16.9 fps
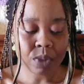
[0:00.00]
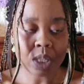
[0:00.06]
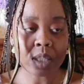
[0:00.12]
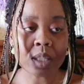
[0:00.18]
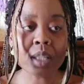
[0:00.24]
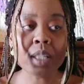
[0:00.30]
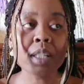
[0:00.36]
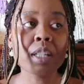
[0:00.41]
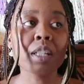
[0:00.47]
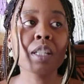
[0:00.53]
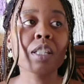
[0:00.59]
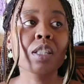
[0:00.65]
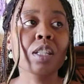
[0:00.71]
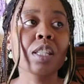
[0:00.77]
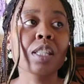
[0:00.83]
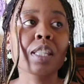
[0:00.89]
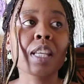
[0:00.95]
needless
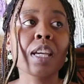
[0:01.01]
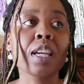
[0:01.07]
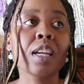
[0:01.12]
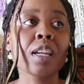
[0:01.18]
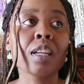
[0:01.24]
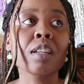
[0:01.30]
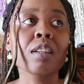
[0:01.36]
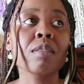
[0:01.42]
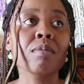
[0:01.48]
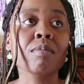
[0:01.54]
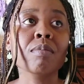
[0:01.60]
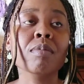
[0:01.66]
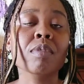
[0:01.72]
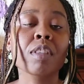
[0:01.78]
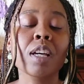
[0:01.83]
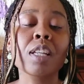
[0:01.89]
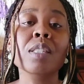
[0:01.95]
to say,
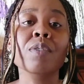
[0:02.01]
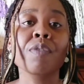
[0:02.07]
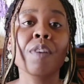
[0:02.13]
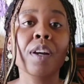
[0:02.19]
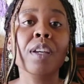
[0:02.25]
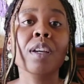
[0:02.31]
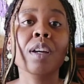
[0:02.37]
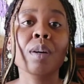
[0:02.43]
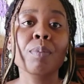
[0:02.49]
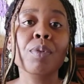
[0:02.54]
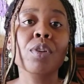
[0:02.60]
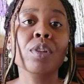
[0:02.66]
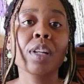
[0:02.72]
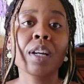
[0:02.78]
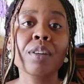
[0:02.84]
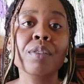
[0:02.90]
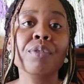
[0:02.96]
that's fucking up your
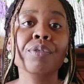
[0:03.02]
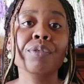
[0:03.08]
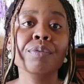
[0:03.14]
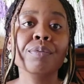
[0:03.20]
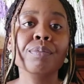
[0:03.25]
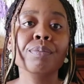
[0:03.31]
life.